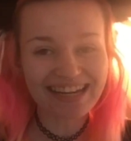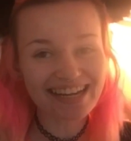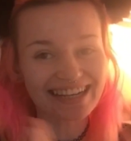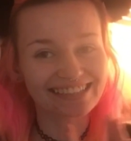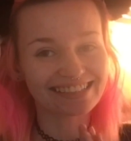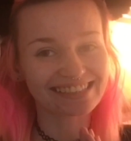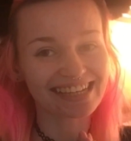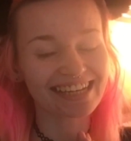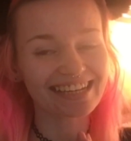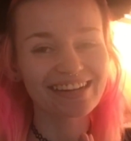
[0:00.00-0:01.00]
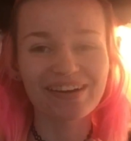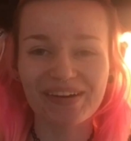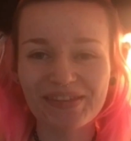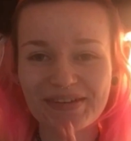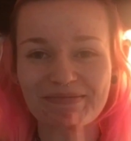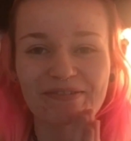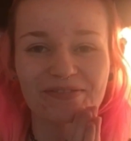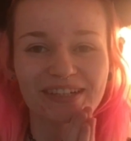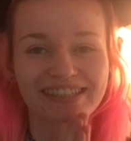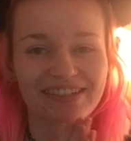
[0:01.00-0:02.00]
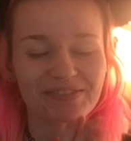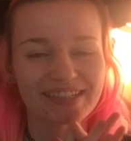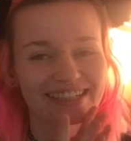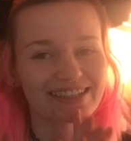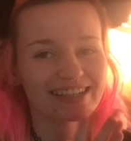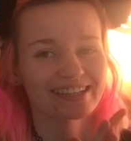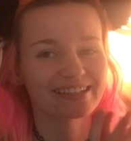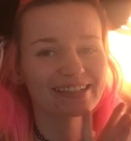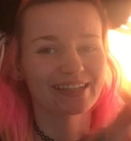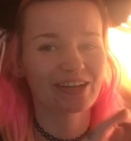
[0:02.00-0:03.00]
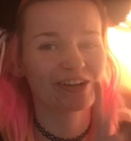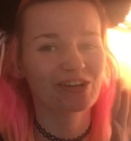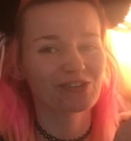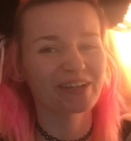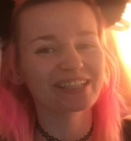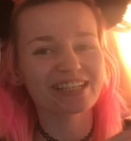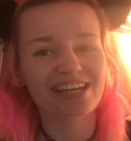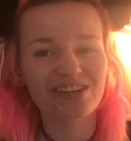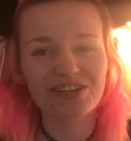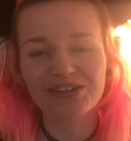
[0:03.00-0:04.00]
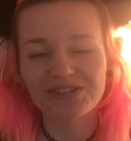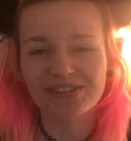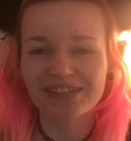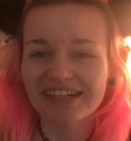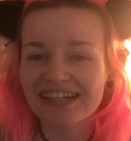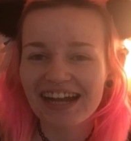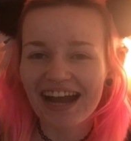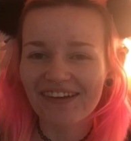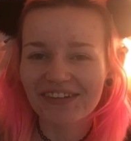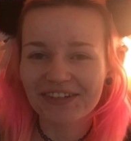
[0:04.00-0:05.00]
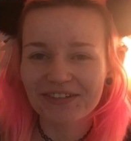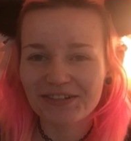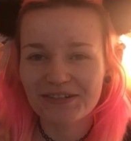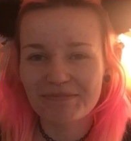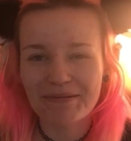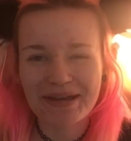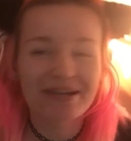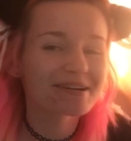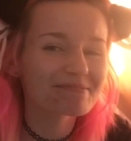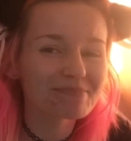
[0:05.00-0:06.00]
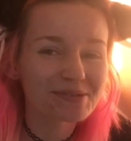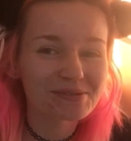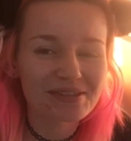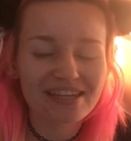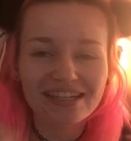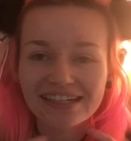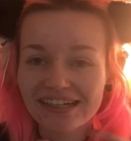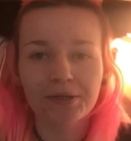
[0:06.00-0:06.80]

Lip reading: here, and today I thought it'd be fun if we did like a grungy look, or like how I used to do my makeup sort of thing,